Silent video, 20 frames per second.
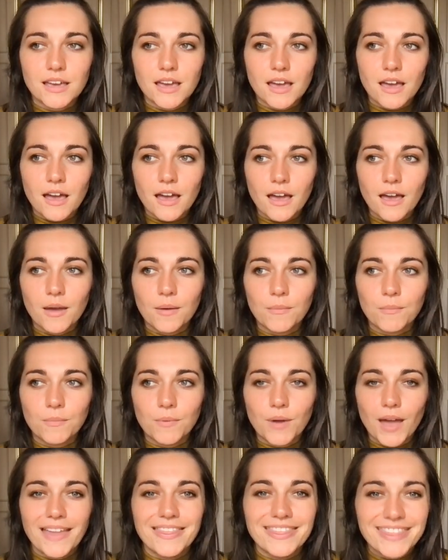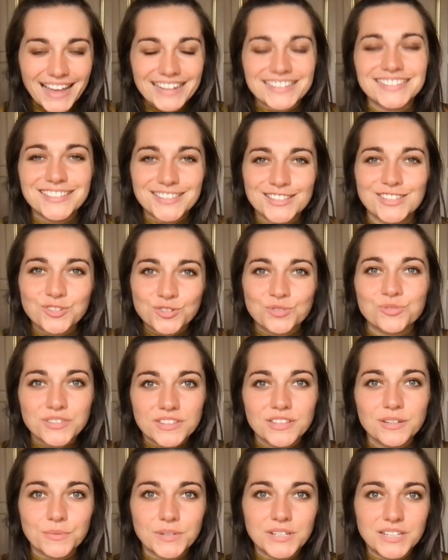And that is the story
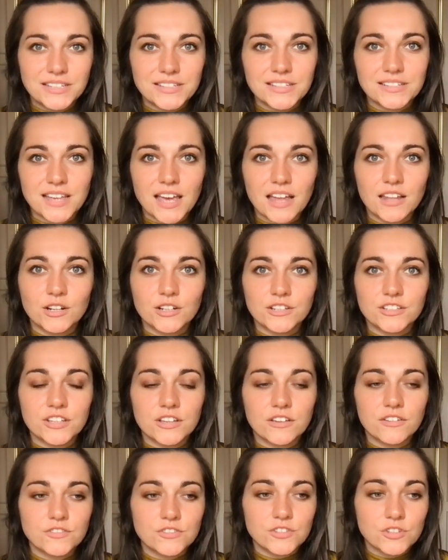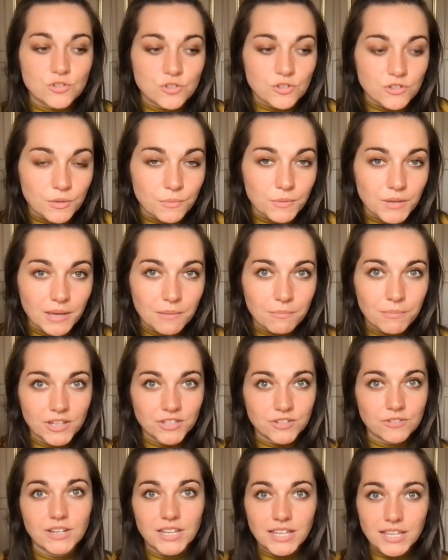that we need to tell ourselves so that we can
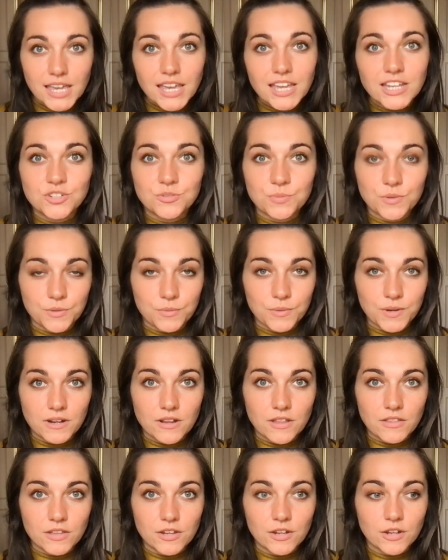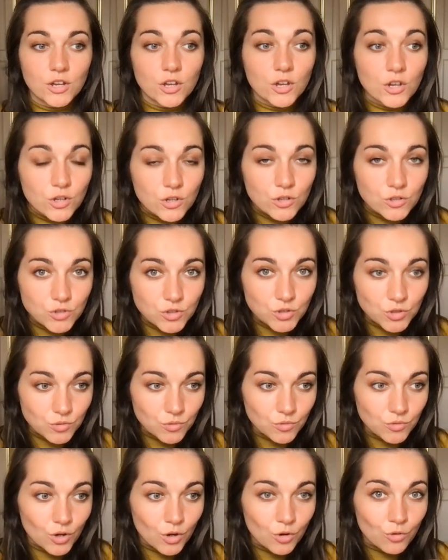better engage with one another,
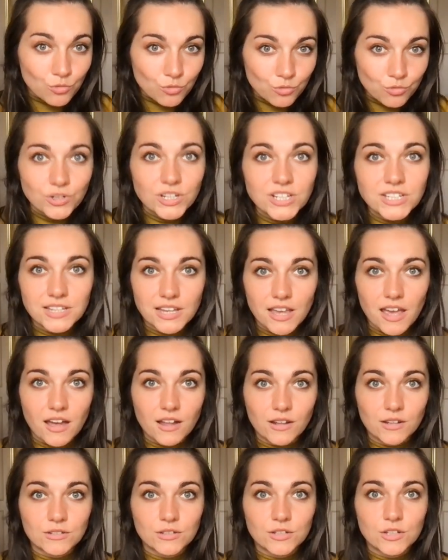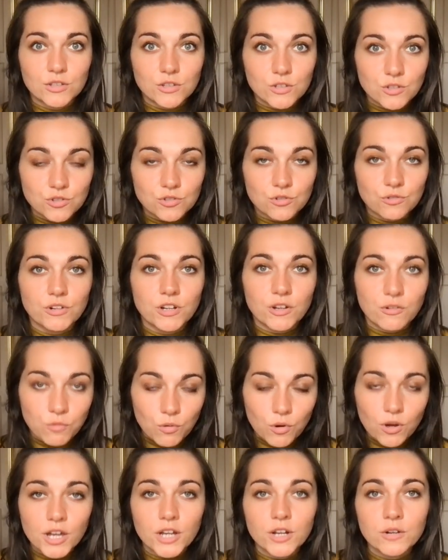to retell the story of
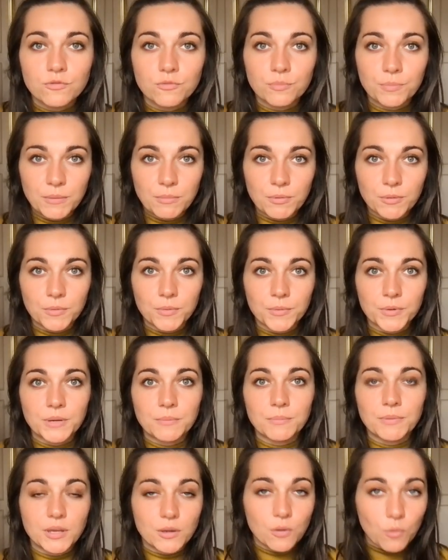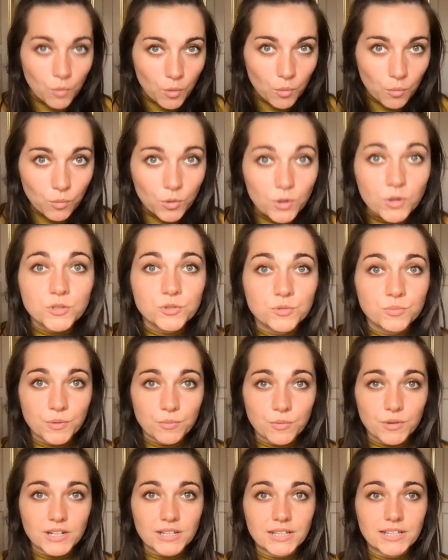what kind of people we want to be, what world we
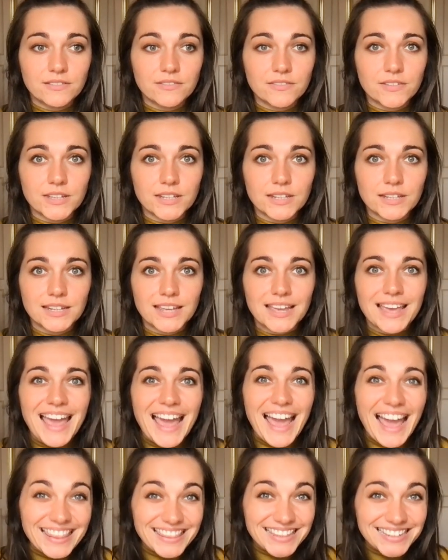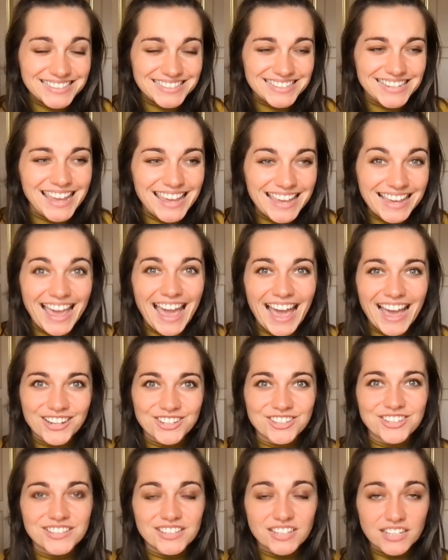want to live in, and then take
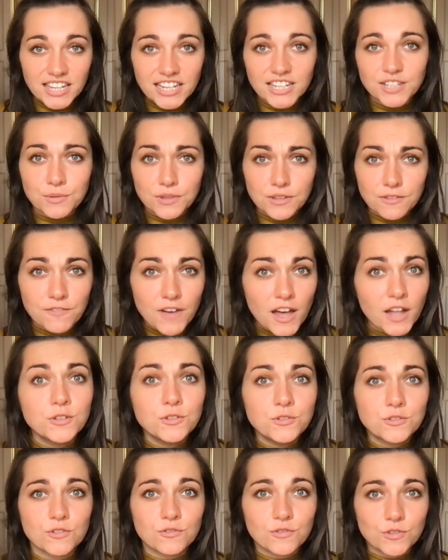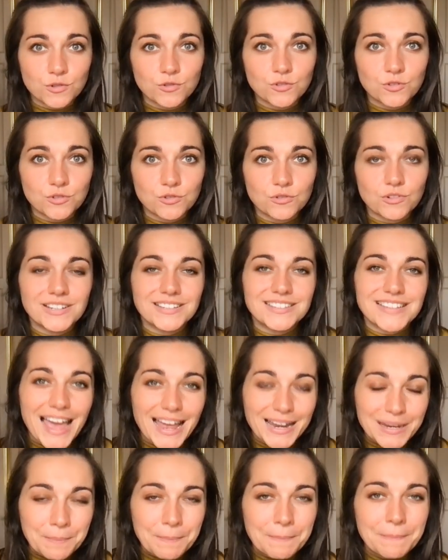actions aligned with the values of those stories
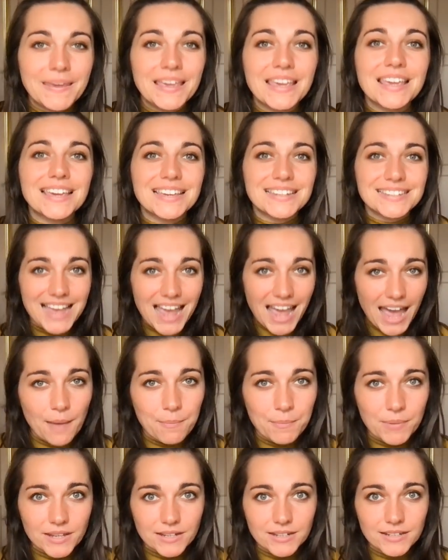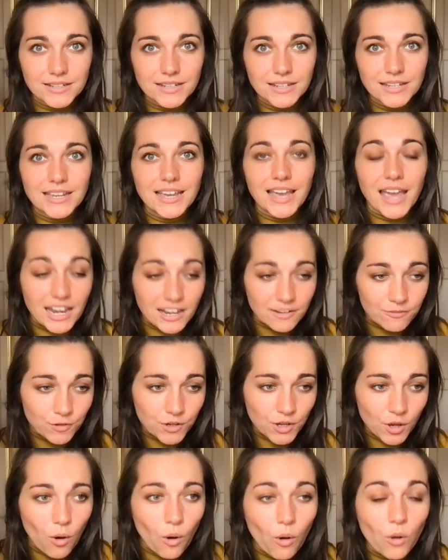and make it happen. And if
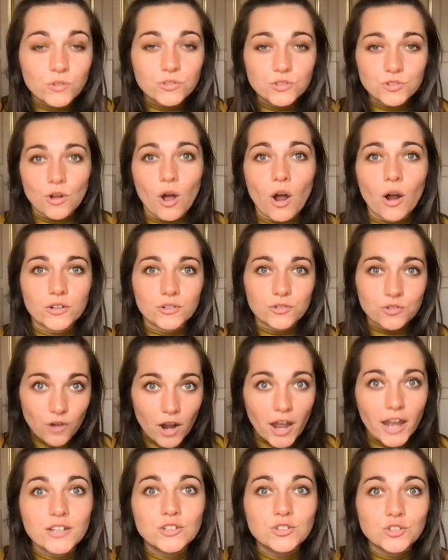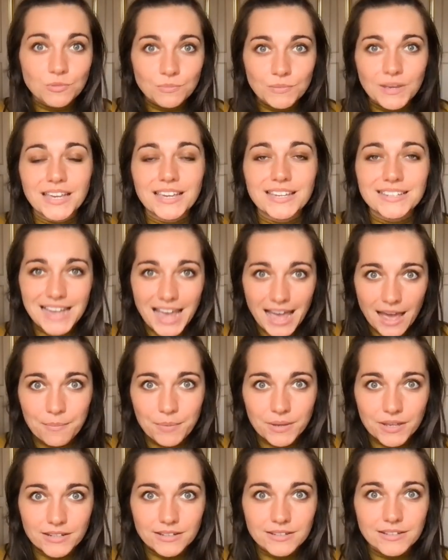we all start trying to make it
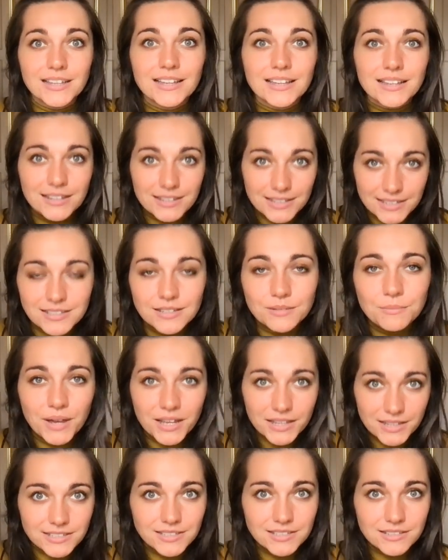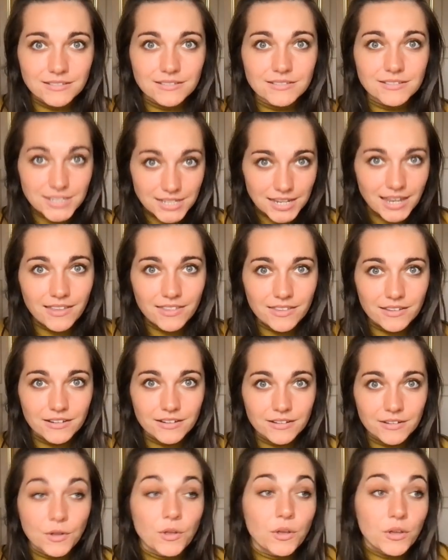happen little by little
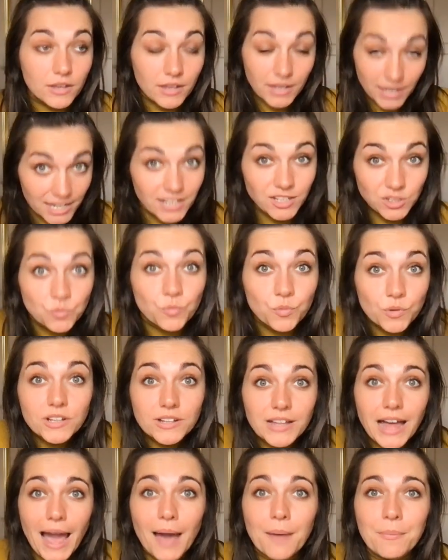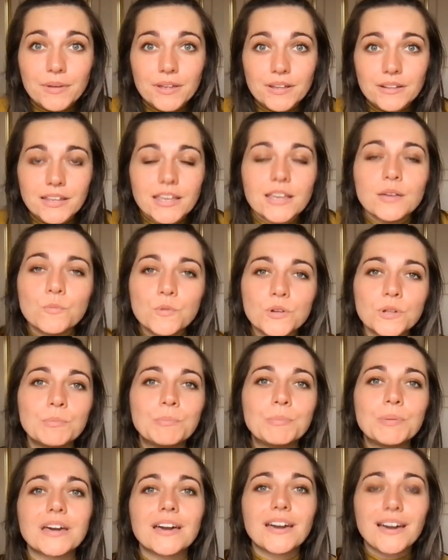together, it will happen. It will
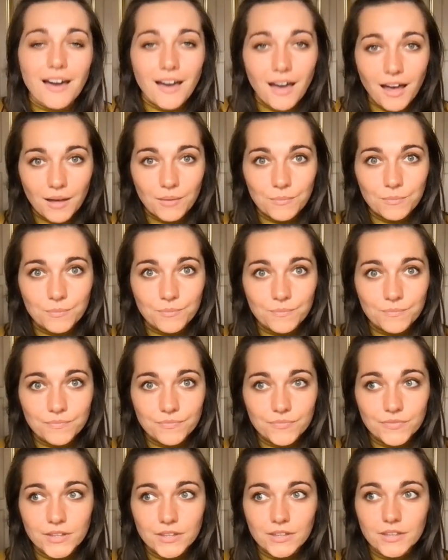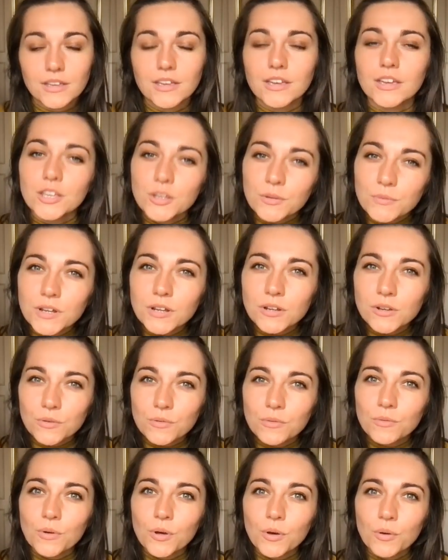become. You want to
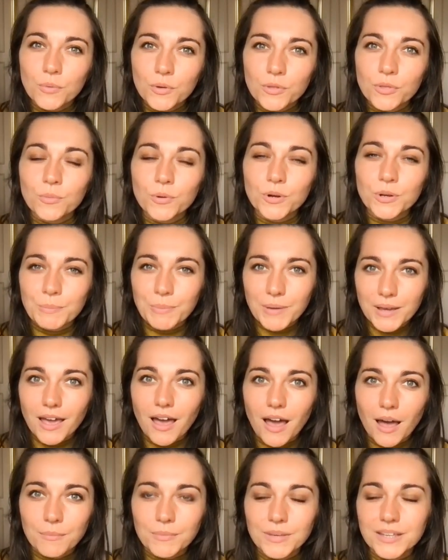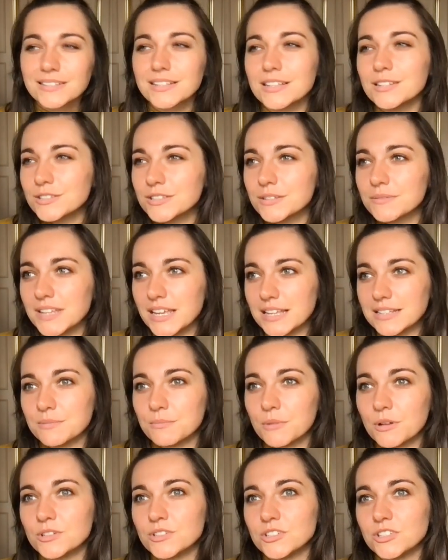know what the word become is? I looked at the
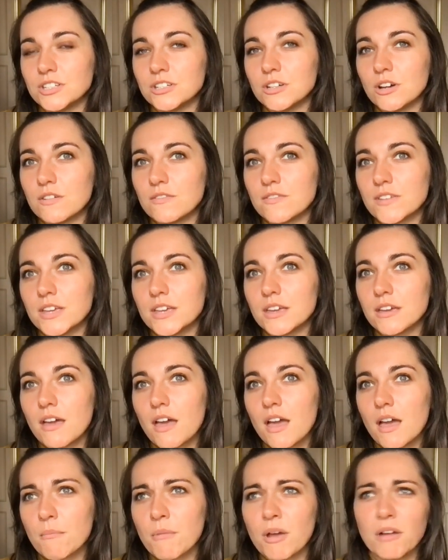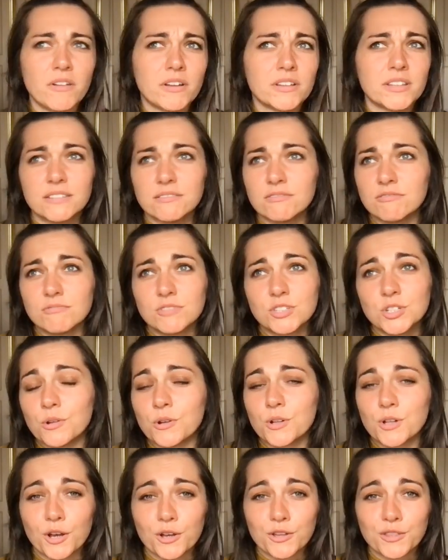etymology of it around like 2
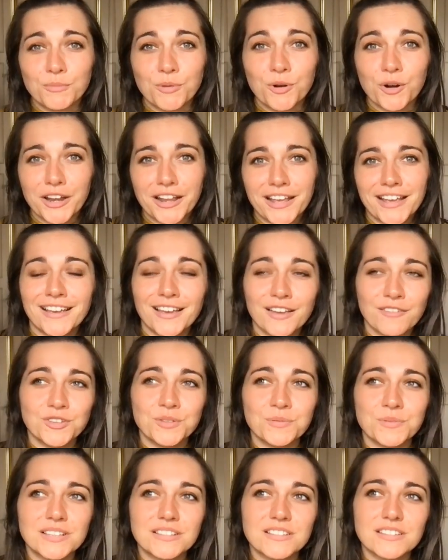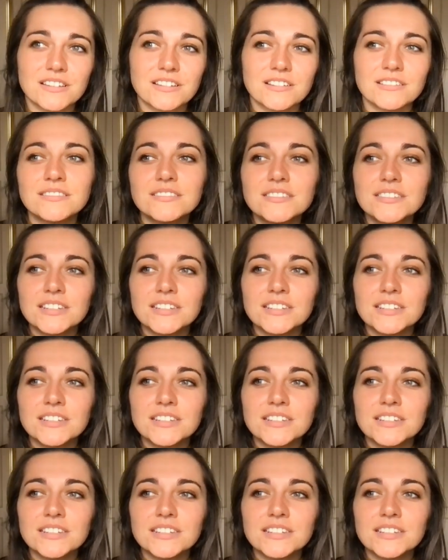o'clock in the morning a few weeks ago,